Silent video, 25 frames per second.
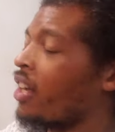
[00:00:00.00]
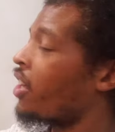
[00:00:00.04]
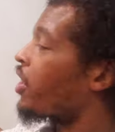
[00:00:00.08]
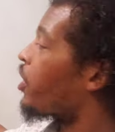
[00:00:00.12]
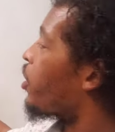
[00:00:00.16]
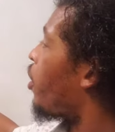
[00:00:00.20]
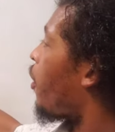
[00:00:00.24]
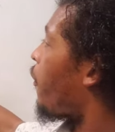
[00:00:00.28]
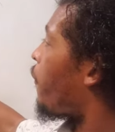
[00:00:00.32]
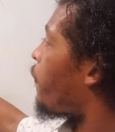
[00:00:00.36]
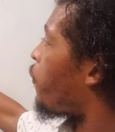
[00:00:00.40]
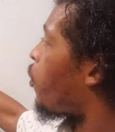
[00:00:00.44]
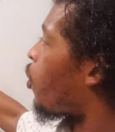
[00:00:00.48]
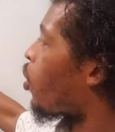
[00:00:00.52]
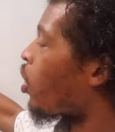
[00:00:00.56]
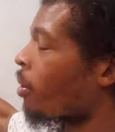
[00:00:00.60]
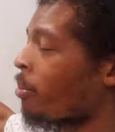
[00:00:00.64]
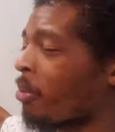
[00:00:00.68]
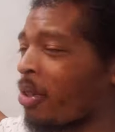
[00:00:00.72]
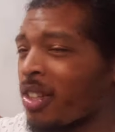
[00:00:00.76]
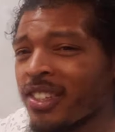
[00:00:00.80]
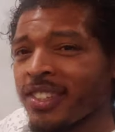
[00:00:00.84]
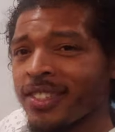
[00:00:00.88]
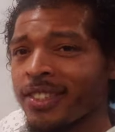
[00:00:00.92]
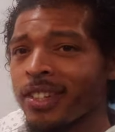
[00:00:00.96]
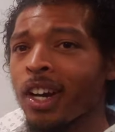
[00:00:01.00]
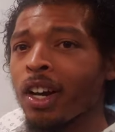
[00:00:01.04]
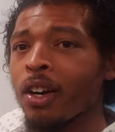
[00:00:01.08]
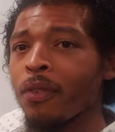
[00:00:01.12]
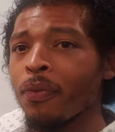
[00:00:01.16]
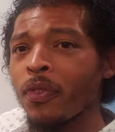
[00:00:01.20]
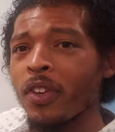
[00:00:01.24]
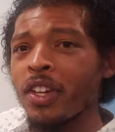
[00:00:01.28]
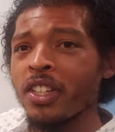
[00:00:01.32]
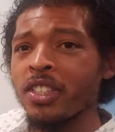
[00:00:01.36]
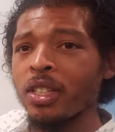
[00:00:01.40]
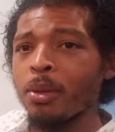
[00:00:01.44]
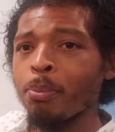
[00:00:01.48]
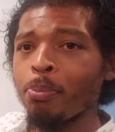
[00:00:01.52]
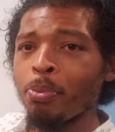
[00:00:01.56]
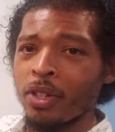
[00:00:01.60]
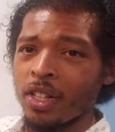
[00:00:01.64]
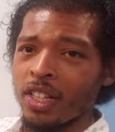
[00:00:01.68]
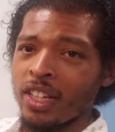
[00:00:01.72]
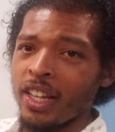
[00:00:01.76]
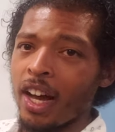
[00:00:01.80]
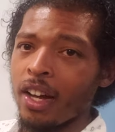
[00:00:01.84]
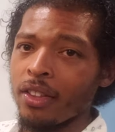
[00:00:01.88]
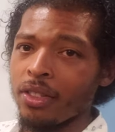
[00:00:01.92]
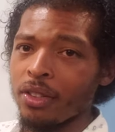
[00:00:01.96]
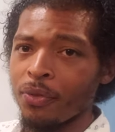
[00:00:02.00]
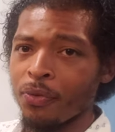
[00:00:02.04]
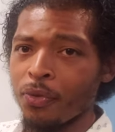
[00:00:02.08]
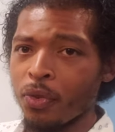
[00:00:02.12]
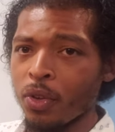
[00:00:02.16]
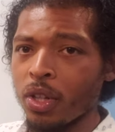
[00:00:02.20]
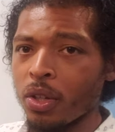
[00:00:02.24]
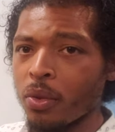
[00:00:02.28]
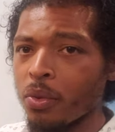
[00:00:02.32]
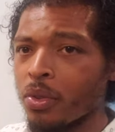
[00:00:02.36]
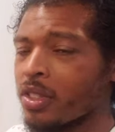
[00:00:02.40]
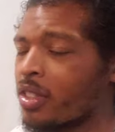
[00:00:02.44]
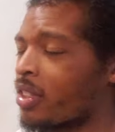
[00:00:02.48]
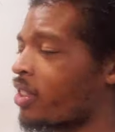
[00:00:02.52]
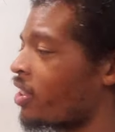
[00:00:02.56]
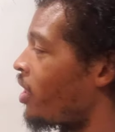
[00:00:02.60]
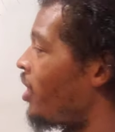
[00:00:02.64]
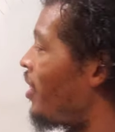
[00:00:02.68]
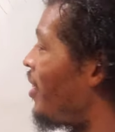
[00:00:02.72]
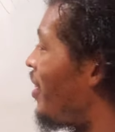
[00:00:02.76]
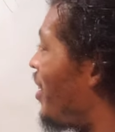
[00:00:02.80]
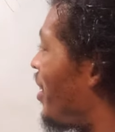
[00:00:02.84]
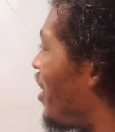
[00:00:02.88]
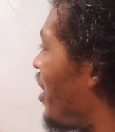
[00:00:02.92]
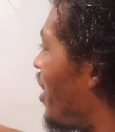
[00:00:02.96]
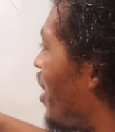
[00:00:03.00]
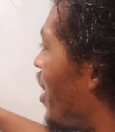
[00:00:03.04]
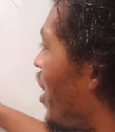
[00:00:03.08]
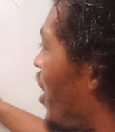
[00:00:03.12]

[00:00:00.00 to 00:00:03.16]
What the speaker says: The form itself isn't putting out the frequency.